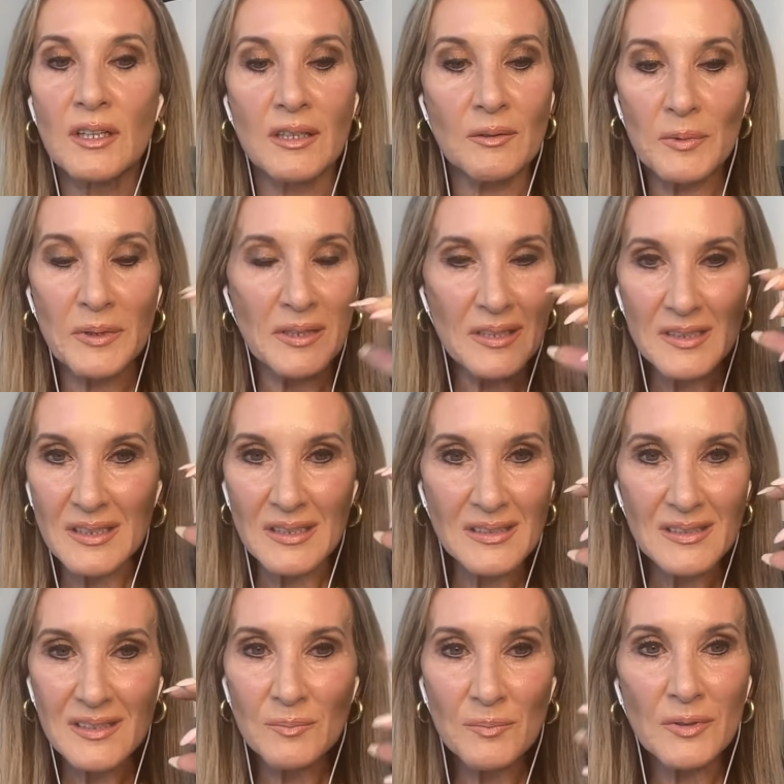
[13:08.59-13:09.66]
whether it's a
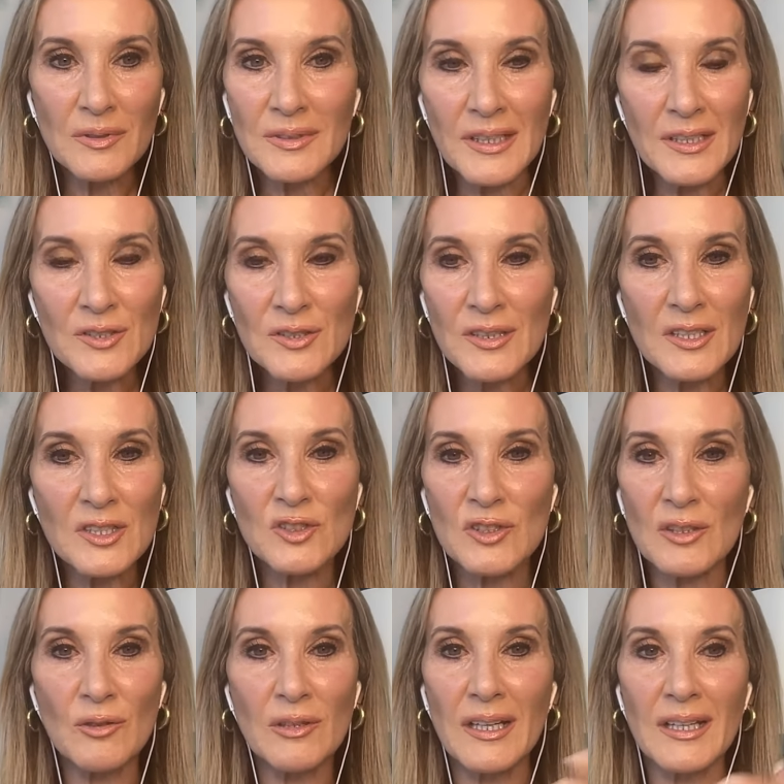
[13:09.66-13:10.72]
simple day to day
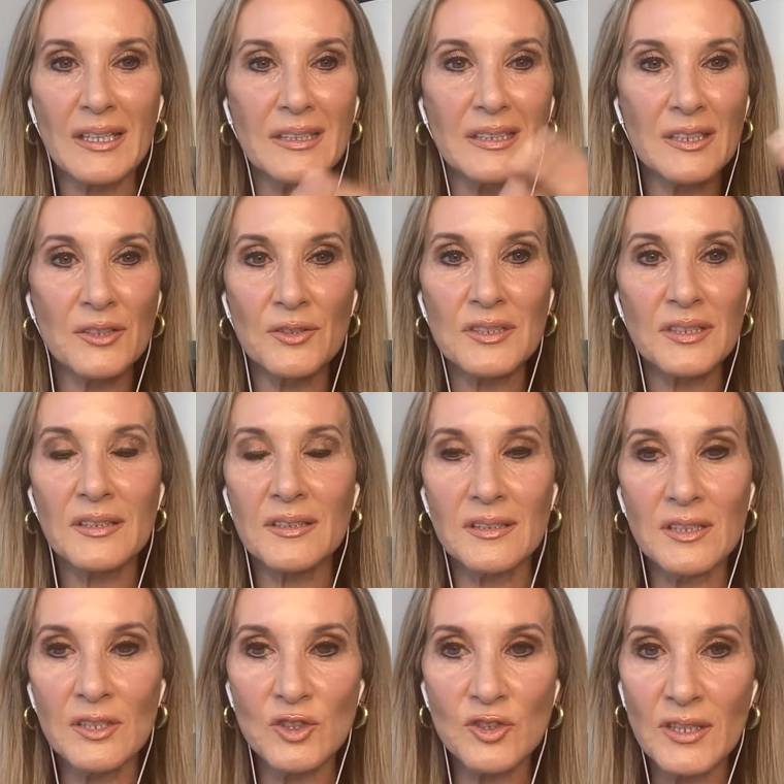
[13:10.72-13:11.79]
struggle like getting irritated
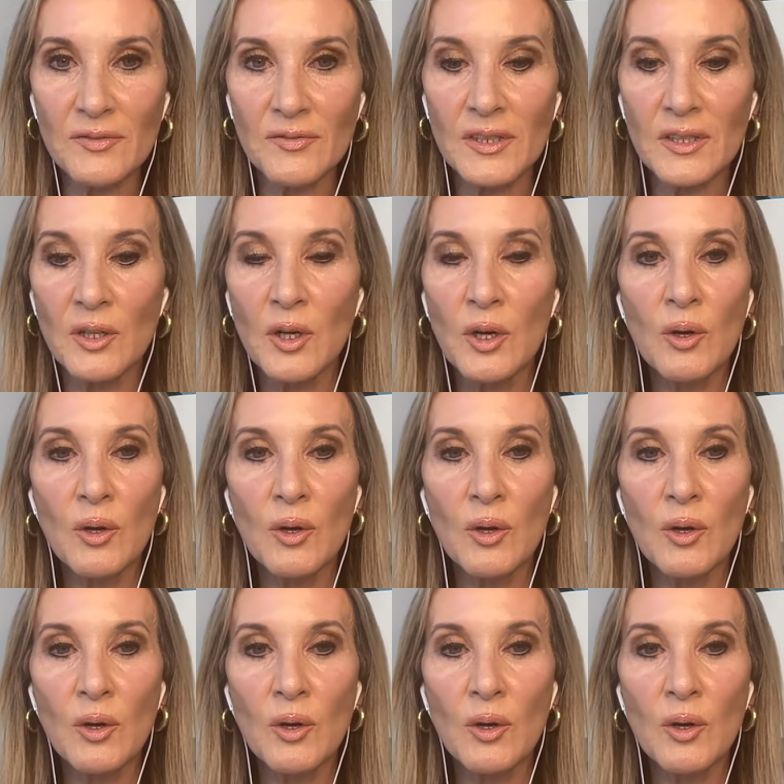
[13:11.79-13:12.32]
in traffic,